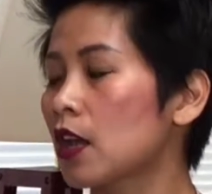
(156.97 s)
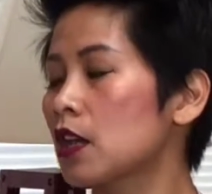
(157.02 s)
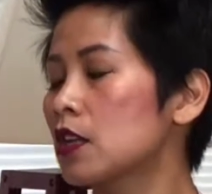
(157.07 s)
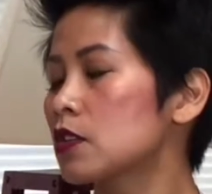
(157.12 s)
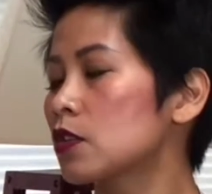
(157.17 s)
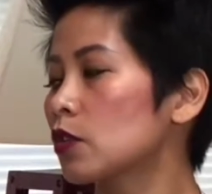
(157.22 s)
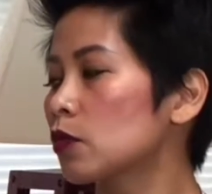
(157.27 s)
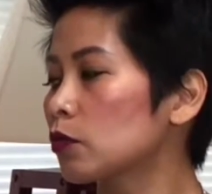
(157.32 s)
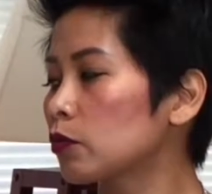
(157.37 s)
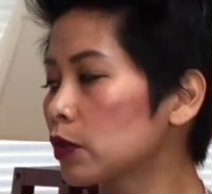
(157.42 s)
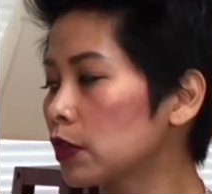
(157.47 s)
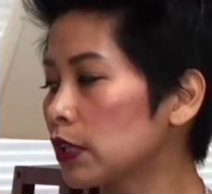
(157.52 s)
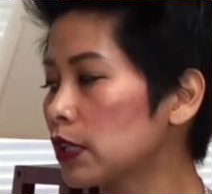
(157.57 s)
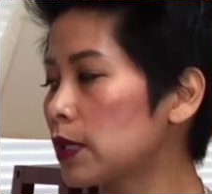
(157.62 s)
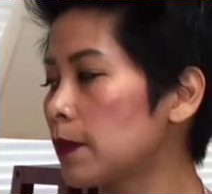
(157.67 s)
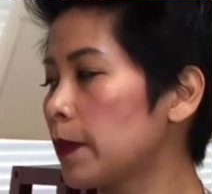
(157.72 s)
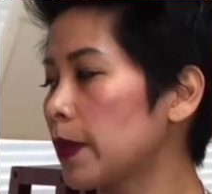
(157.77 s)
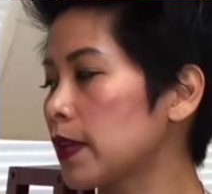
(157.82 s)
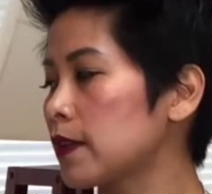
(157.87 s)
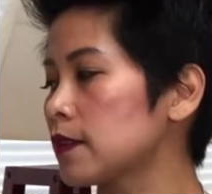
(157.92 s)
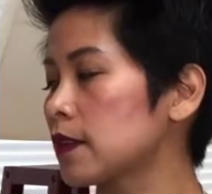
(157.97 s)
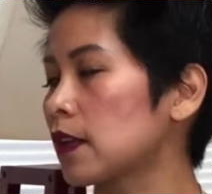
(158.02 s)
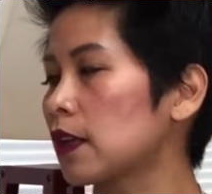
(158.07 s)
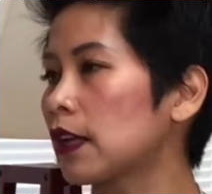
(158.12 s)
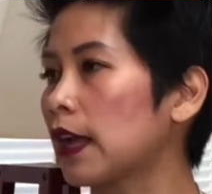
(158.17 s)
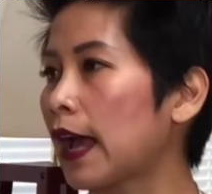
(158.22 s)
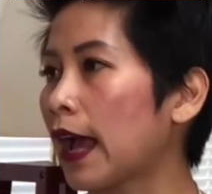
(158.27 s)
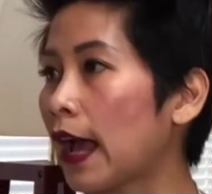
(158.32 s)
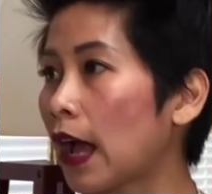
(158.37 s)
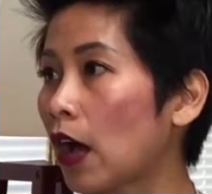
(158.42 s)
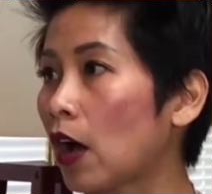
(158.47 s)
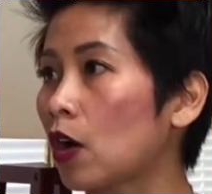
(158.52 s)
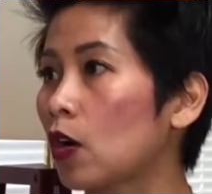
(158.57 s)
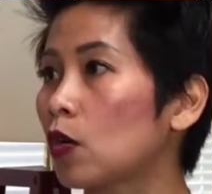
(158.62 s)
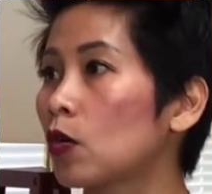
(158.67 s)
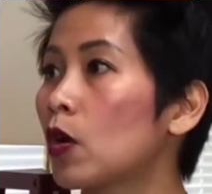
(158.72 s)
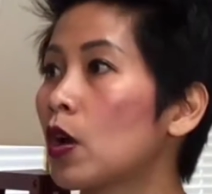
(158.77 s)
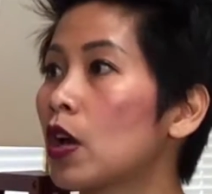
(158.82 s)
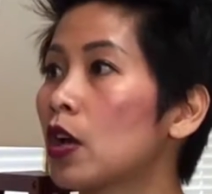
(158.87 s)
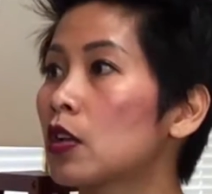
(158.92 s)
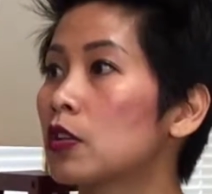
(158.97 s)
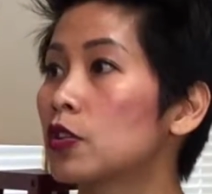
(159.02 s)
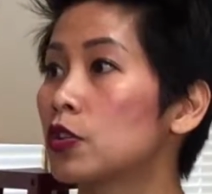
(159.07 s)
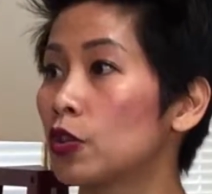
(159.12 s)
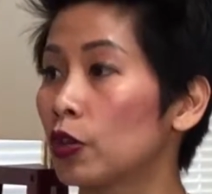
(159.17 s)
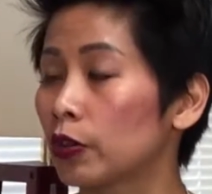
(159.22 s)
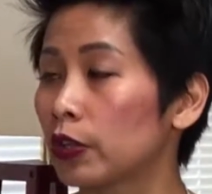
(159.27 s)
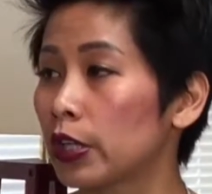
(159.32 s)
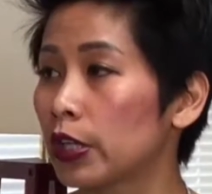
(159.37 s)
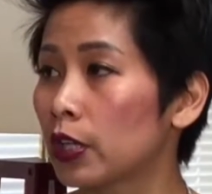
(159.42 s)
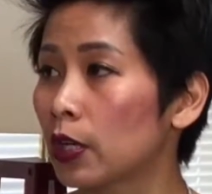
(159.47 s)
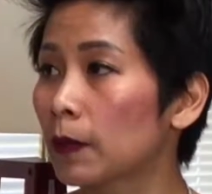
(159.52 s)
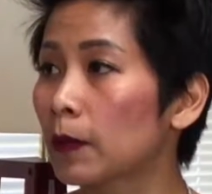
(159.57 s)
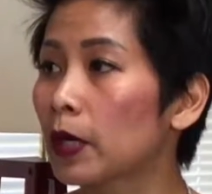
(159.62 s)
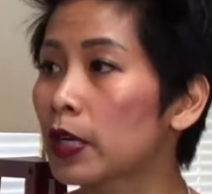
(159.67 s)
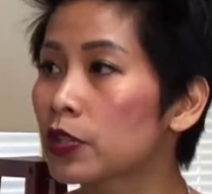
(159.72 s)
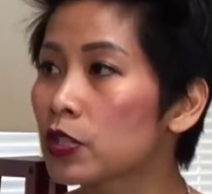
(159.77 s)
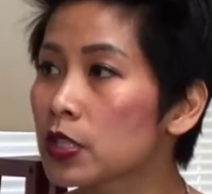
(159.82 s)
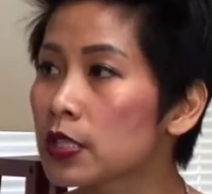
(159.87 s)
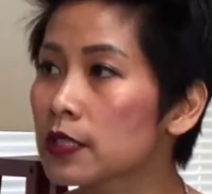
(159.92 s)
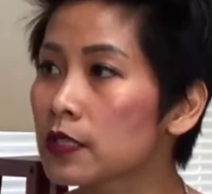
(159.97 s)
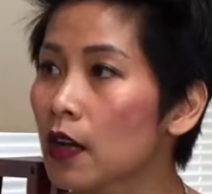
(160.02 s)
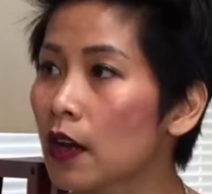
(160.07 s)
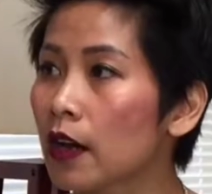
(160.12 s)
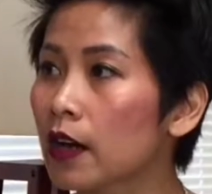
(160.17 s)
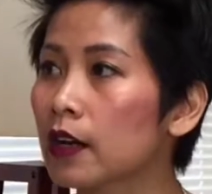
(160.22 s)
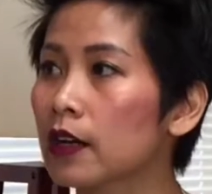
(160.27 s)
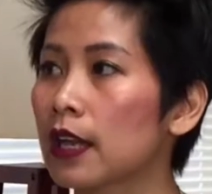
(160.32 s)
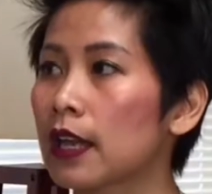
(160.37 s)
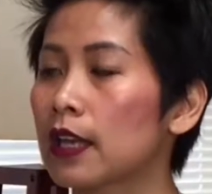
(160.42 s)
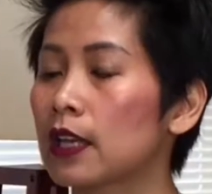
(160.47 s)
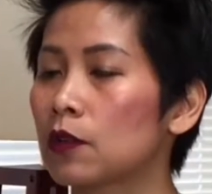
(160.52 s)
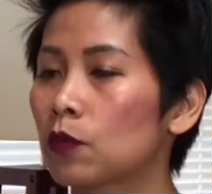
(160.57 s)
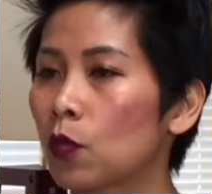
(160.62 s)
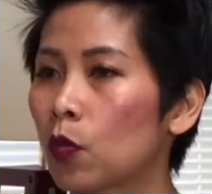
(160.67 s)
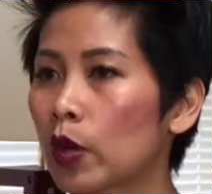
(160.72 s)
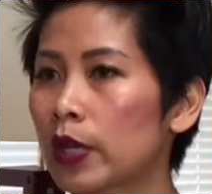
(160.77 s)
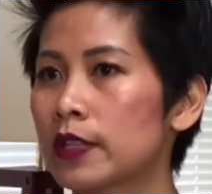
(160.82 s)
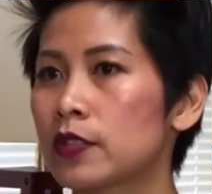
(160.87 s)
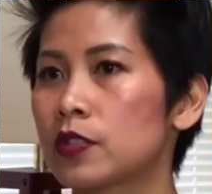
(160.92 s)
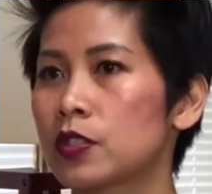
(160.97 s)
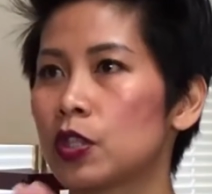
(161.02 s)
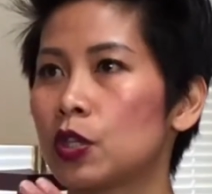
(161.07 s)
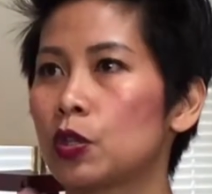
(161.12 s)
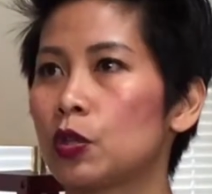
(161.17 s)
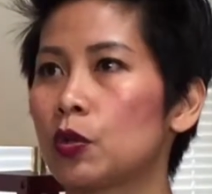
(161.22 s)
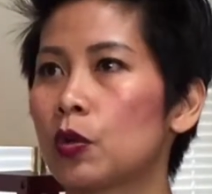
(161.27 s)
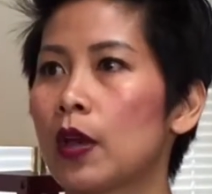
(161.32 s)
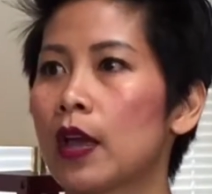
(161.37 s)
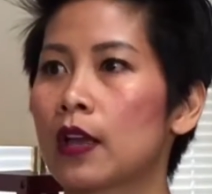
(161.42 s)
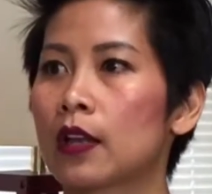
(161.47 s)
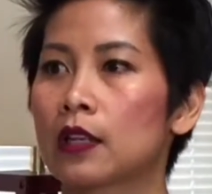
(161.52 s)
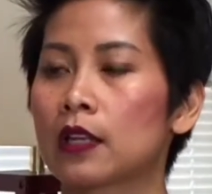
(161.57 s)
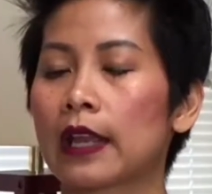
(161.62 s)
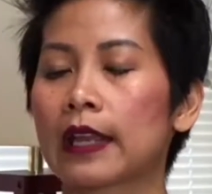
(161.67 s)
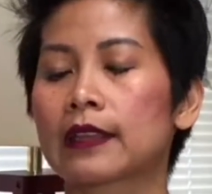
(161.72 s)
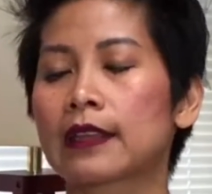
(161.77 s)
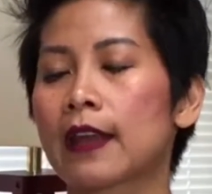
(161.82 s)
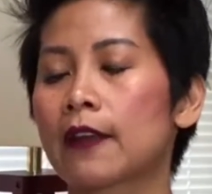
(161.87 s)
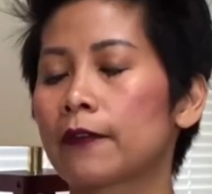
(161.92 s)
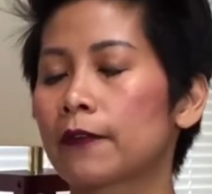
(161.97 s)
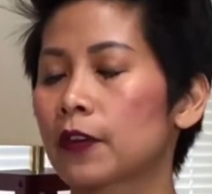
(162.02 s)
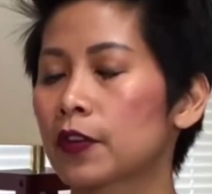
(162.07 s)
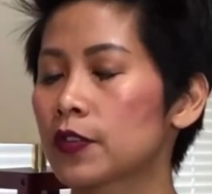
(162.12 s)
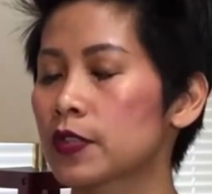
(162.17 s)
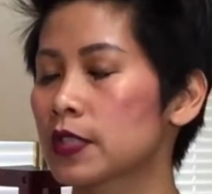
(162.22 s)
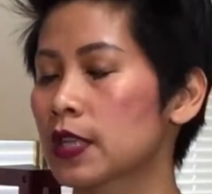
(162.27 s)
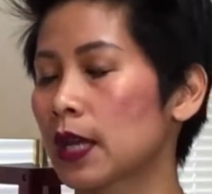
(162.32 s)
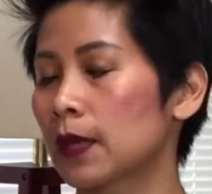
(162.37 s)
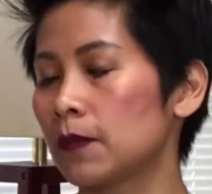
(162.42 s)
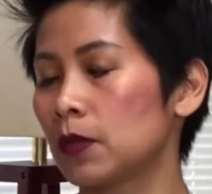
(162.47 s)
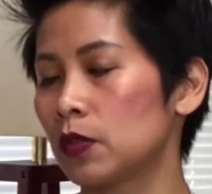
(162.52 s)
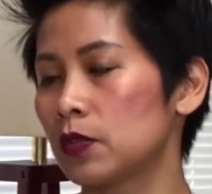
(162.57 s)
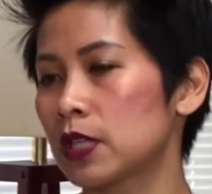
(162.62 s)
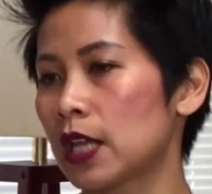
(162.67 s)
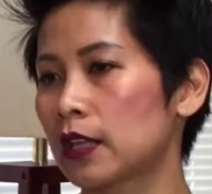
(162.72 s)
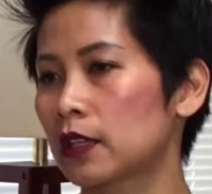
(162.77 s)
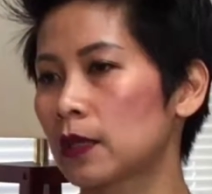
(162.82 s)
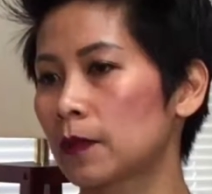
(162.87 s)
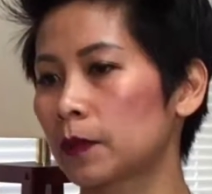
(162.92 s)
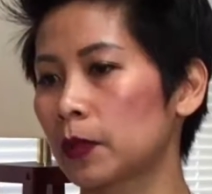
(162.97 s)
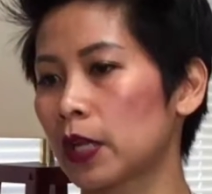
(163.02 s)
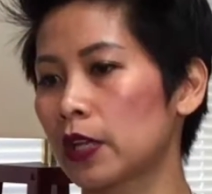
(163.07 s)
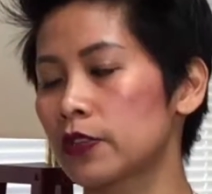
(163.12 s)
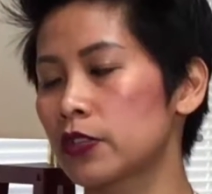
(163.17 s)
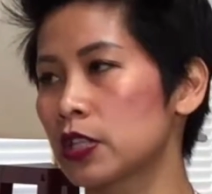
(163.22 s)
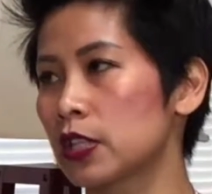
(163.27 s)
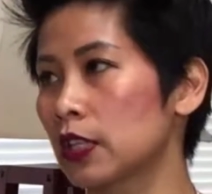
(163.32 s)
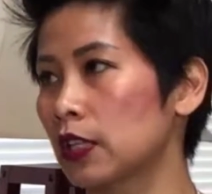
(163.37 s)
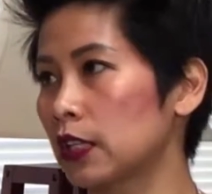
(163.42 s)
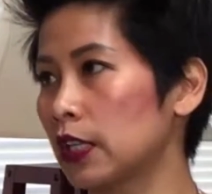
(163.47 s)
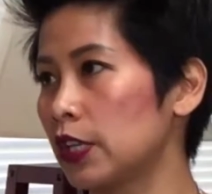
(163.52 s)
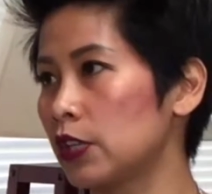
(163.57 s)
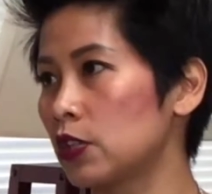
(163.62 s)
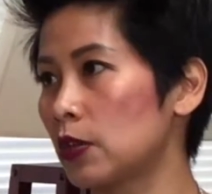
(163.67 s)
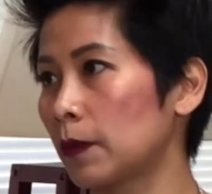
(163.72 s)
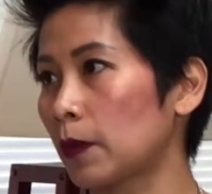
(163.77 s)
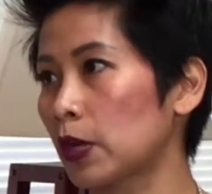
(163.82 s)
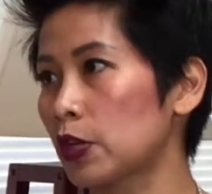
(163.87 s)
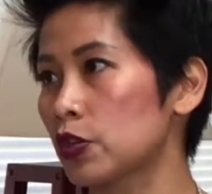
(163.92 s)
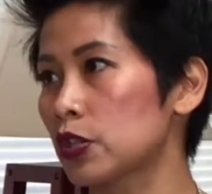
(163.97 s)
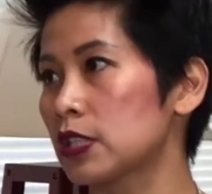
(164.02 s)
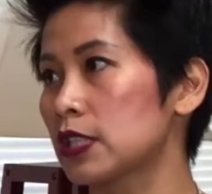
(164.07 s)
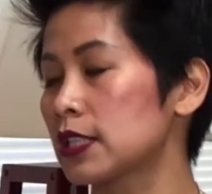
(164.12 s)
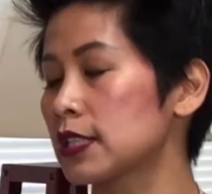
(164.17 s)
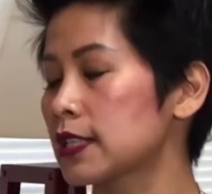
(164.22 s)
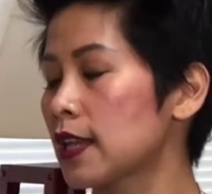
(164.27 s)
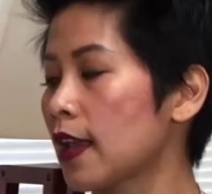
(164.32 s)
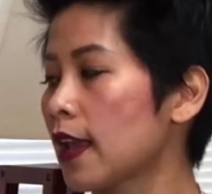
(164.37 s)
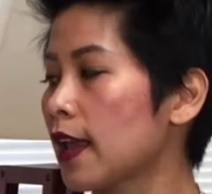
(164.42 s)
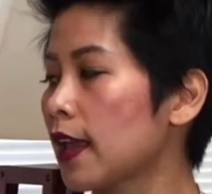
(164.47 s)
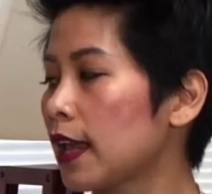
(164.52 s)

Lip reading: So it really depends on how dirty your brushes are, and once you, like that first time you take the plunge and clean your brushes,